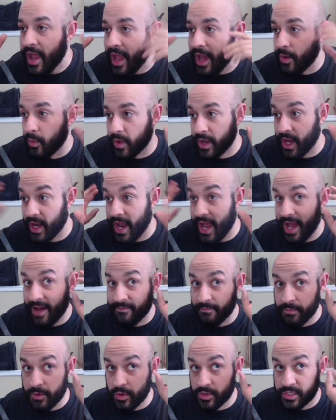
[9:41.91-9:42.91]
and we got to
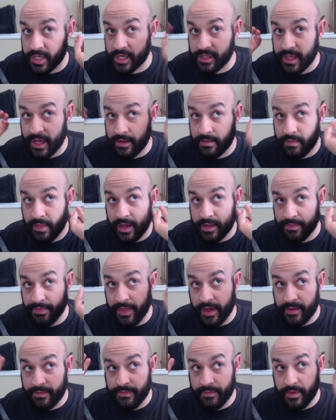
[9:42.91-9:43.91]
have music
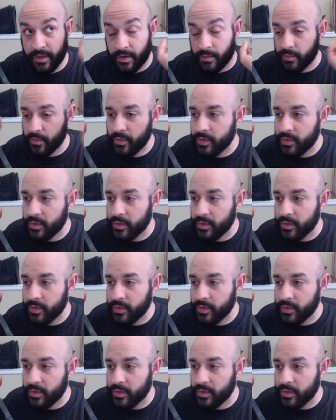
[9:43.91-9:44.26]
that you know.